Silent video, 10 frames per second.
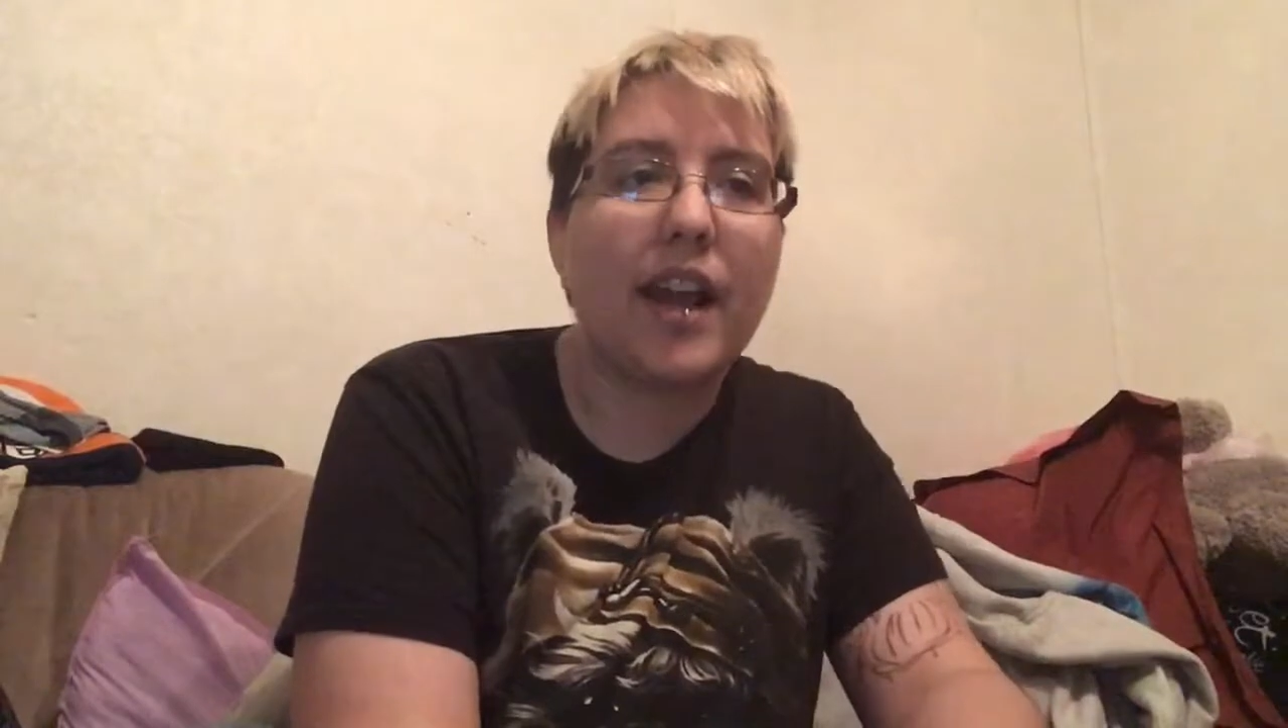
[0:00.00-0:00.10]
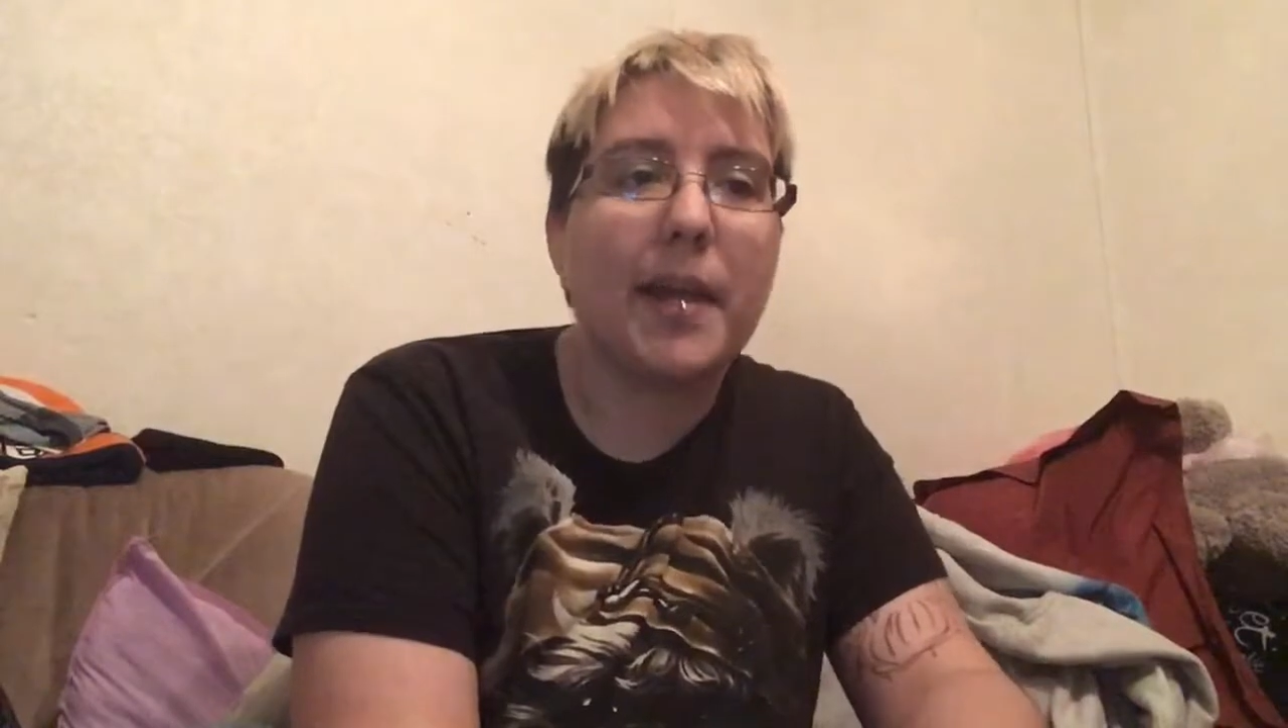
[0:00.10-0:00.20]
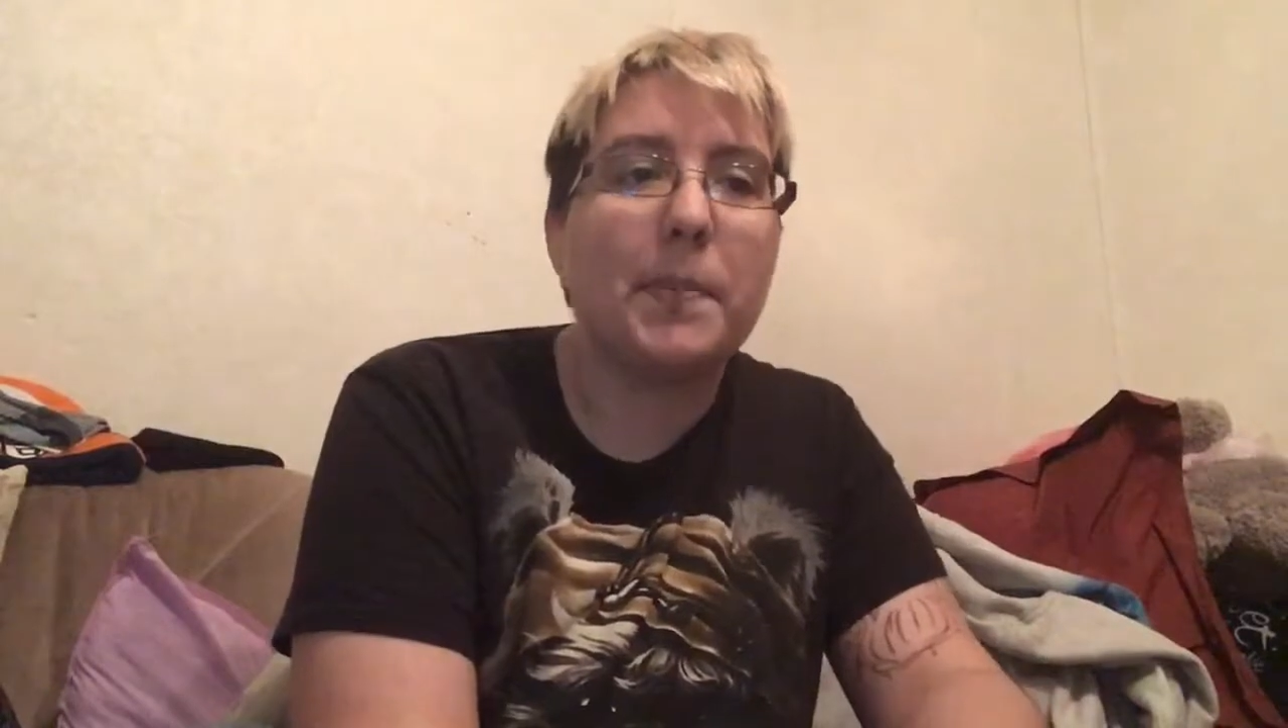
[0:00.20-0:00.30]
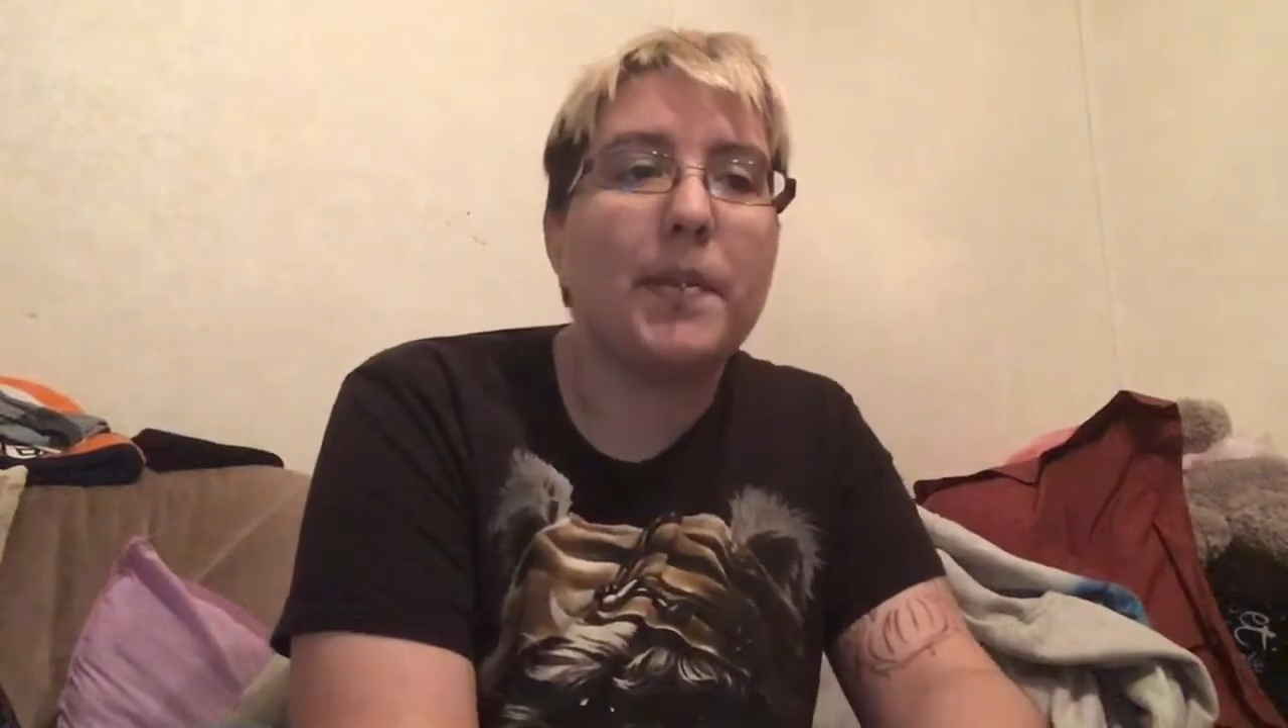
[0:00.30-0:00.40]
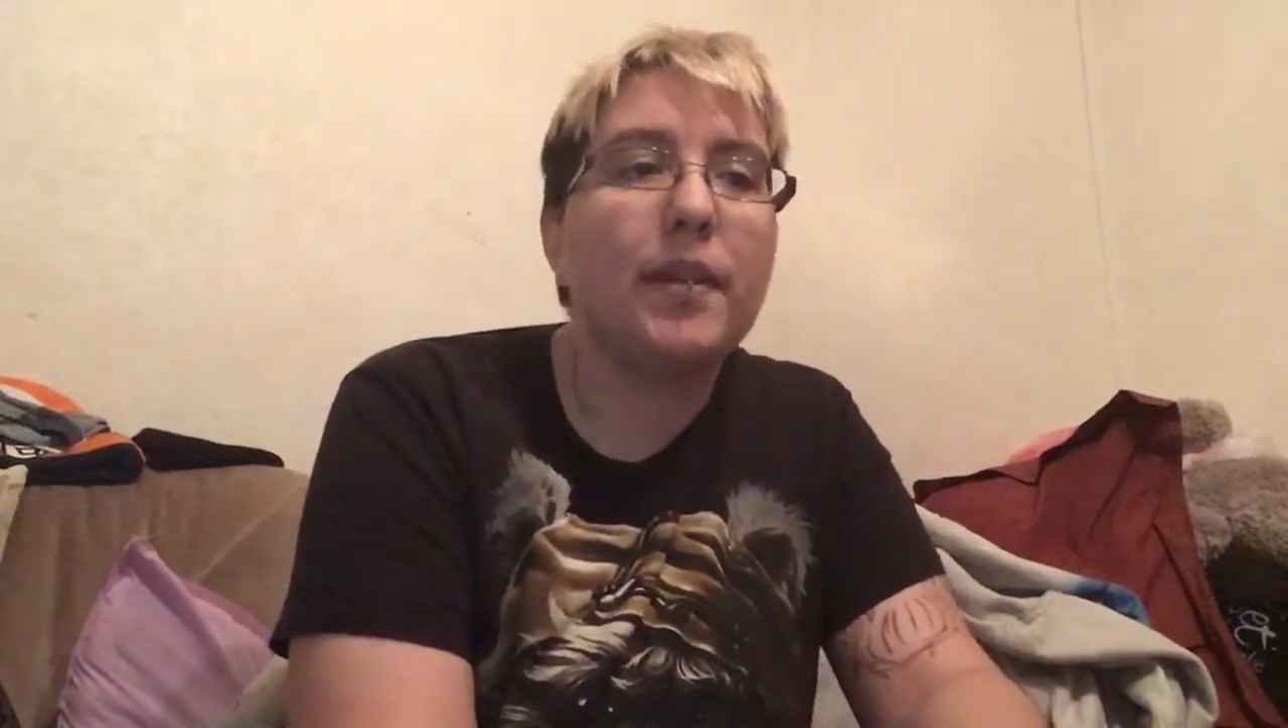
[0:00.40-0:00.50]

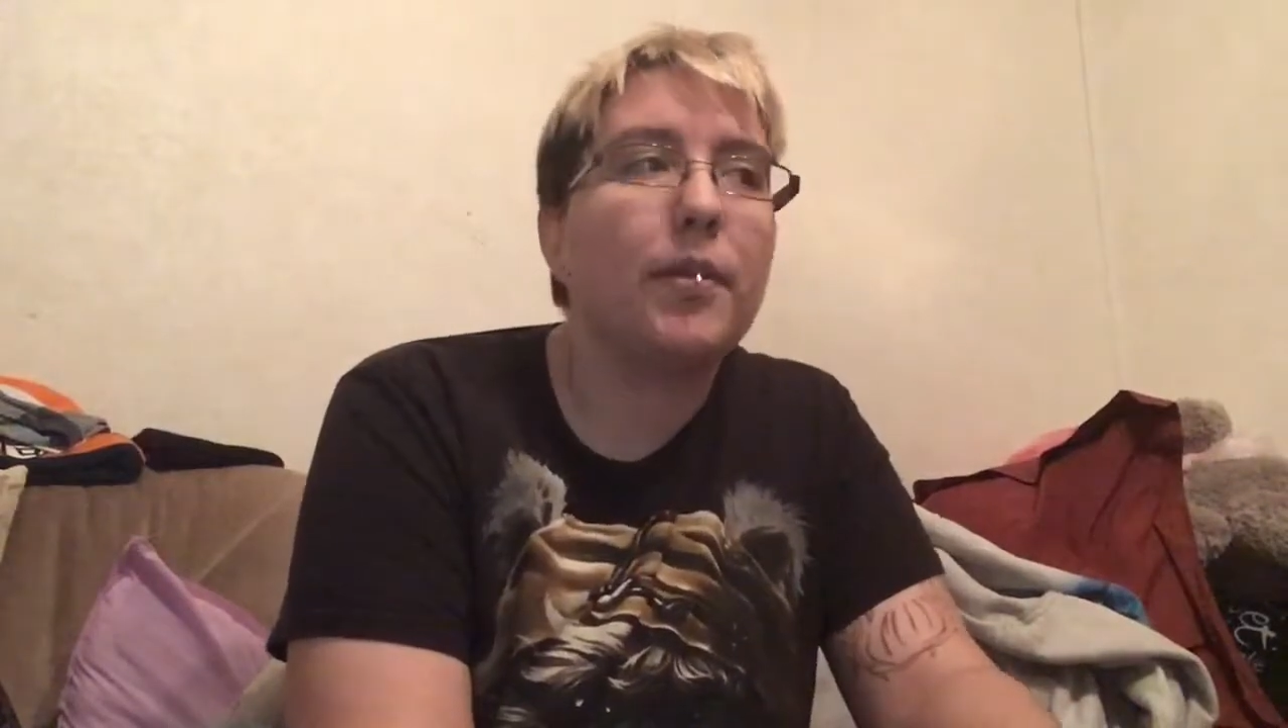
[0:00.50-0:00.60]
I've been